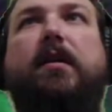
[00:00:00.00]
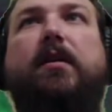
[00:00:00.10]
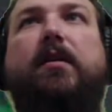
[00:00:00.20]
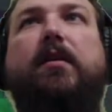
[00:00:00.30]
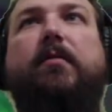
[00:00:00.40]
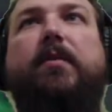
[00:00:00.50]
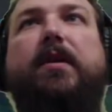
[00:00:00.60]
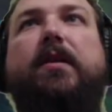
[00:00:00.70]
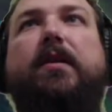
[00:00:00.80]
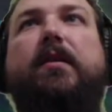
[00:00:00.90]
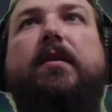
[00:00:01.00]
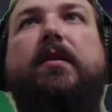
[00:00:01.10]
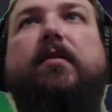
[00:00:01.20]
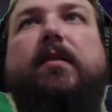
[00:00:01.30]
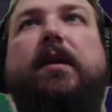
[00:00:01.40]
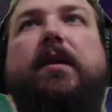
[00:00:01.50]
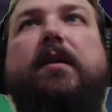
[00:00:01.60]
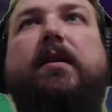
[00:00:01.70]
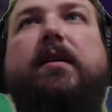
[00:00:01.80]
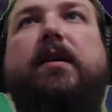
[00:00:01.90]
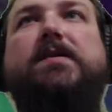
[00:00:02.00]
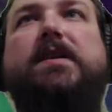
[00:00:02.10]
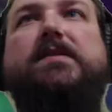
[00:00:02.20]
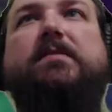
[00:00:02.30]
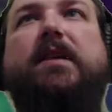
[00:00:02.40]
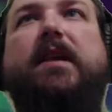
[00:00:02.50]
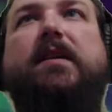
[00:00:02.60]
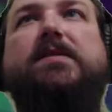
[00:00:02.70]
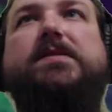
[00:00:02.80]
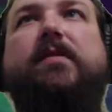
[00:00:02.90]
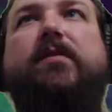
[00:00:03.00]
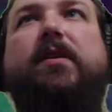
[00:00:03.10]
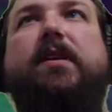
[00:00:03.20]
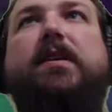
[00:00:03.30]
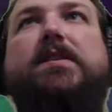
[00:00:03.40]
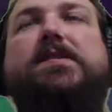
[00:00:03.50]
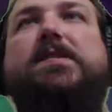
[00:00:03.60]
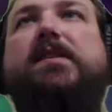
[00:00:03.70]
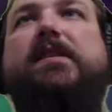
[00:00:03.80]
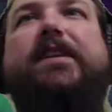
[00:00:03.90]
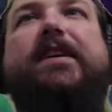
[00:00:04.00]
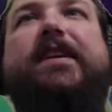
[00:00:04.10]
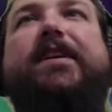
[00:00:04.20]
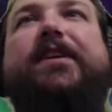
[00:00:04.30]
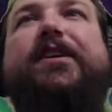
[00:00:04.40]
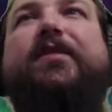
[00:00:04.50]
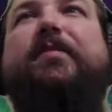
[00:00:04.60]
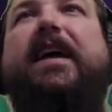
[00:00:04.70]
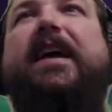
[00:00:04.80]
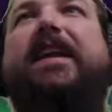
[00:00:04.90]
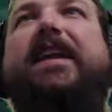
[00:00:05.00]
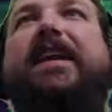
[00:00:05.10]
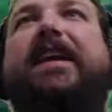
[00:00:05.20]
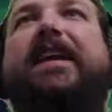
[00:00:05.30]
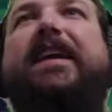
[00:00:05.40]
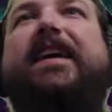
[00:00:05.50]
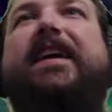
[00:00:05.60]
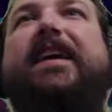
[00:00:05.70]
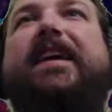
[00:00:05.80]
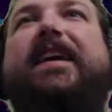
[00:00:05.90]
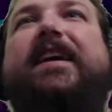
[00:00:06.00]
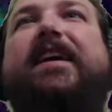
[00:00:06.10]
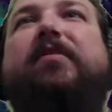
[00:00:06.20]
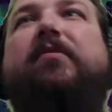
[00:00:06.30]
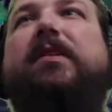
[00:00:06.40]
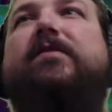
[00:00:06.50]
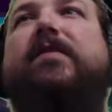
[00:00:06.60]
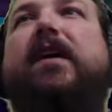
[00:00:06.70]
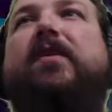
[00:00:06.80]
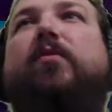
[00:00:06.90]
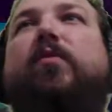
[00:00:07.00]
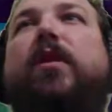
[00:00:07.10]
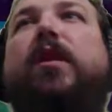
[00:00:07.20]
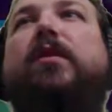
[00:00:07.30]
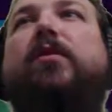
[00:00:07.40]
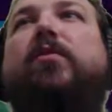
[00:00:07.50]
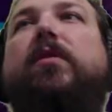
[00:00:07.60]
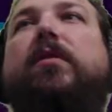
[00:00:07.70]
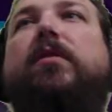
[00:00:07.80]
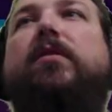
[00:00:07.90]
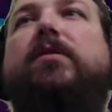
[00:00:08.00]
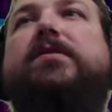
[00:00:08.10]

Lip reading: Carbon. Okay. Is that something I can discover? It is. Oh, man. We found a water world.